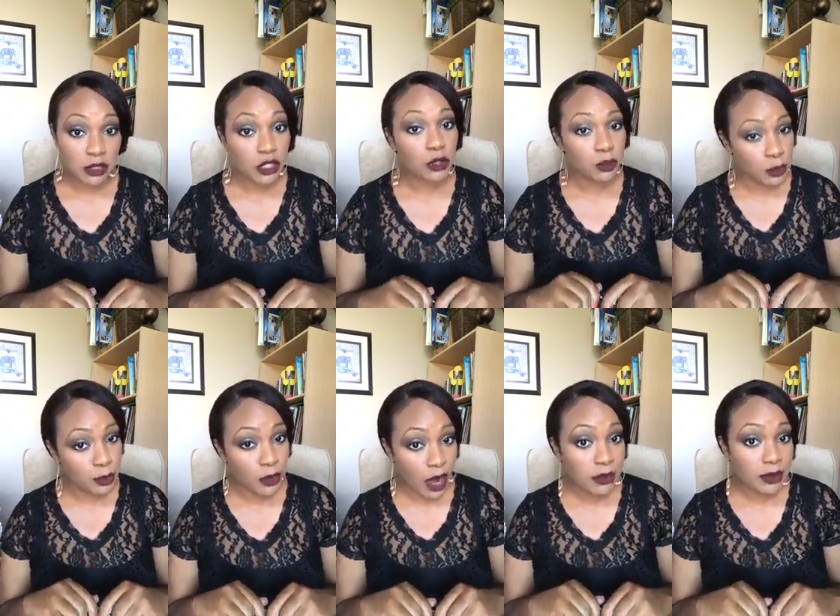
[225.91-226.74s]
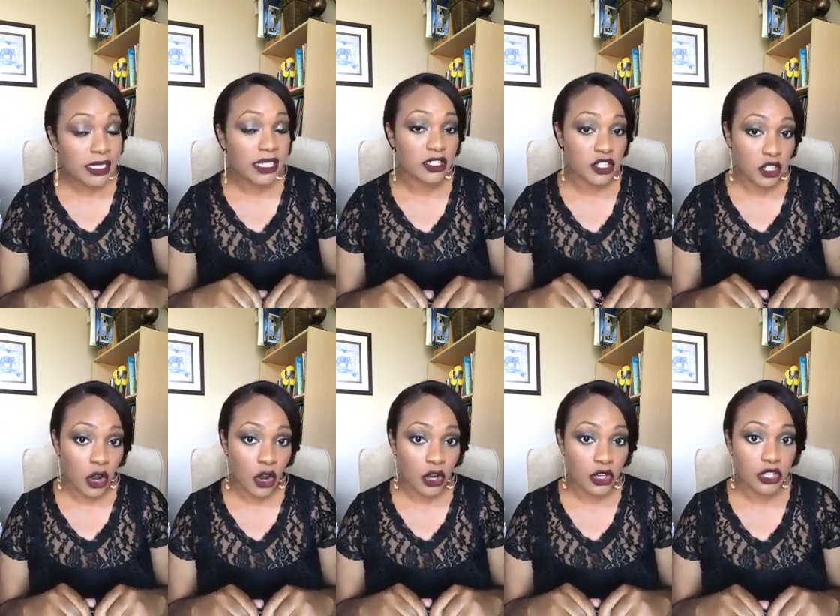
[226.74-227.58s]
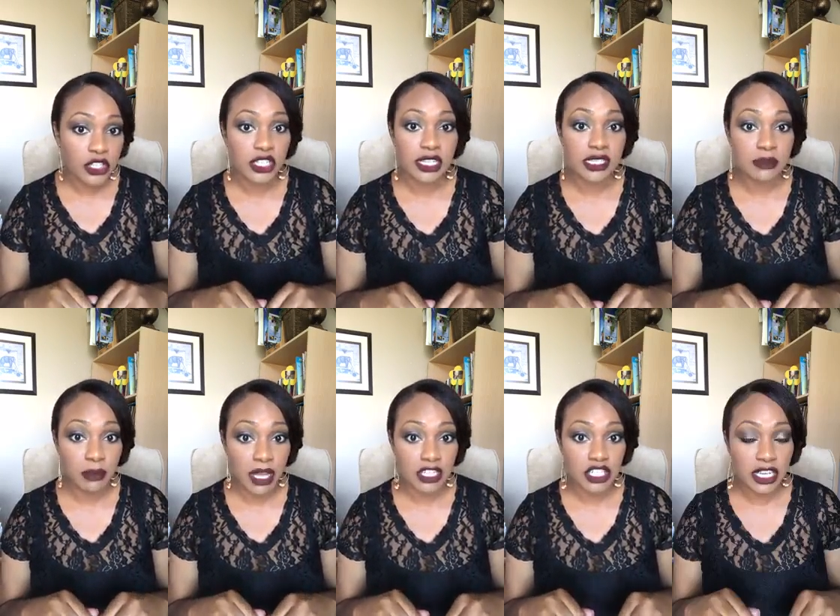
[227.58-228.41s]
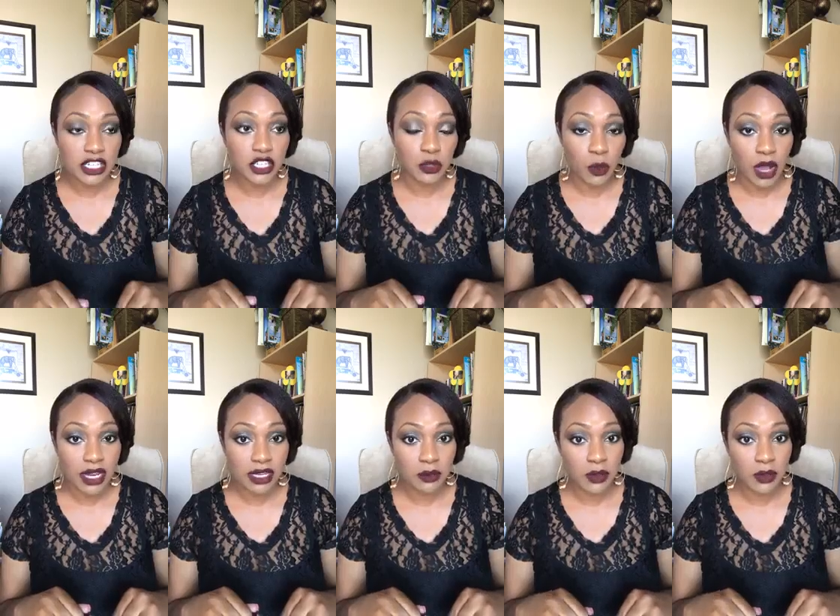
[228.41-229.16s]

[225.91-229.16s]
you probably can charge as much as you want,